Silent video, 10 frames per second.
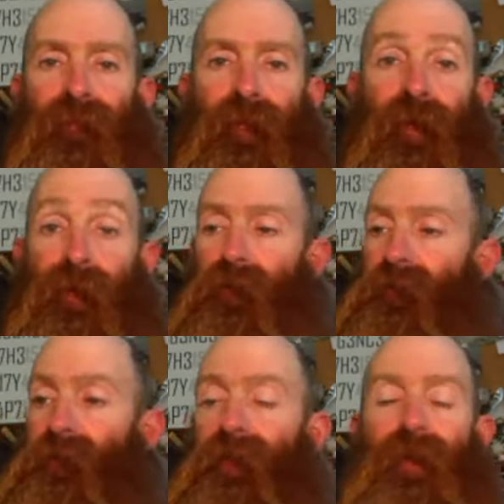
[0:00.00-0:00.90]
I could have
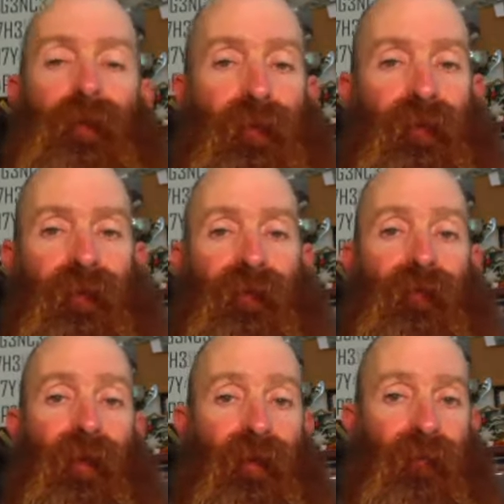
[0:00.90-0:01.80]
tried to do it on this
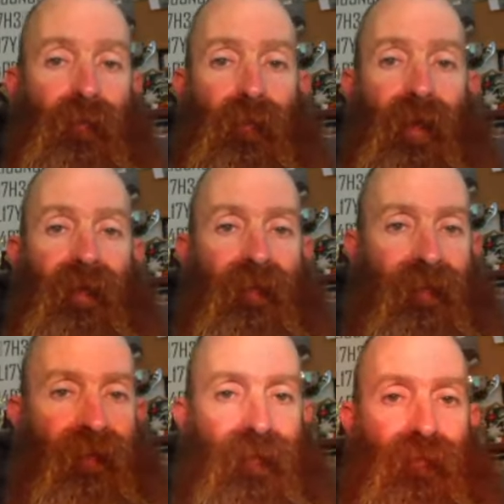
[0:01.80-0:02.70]
phone, but
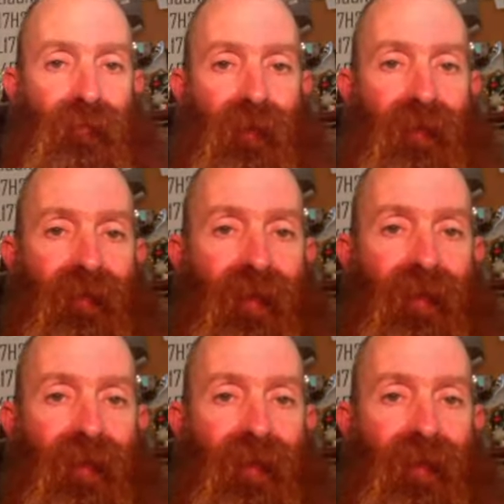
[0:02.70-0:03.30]
this phone